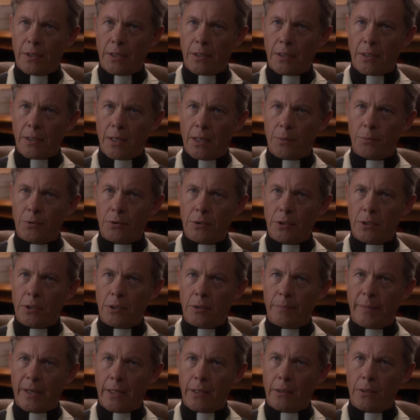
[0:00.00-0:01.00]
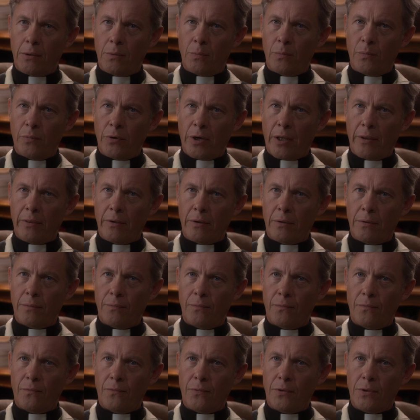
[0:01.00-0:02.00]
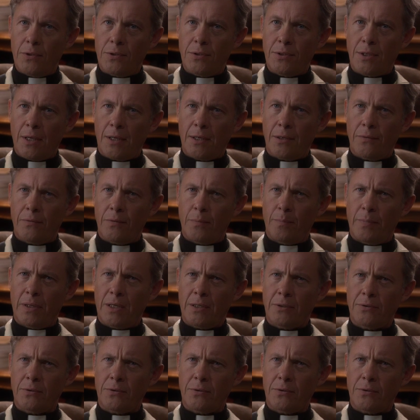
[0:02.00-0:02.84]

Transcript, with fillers: think I would kill my own brother for the sake of a